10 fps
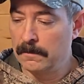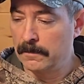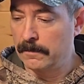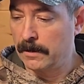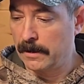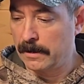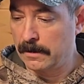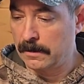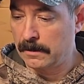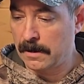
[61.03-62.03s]
really
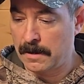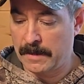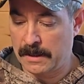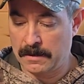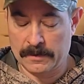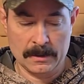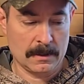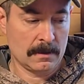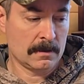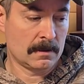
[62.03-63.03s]
kind of make you
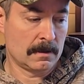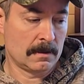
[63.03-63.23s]
think.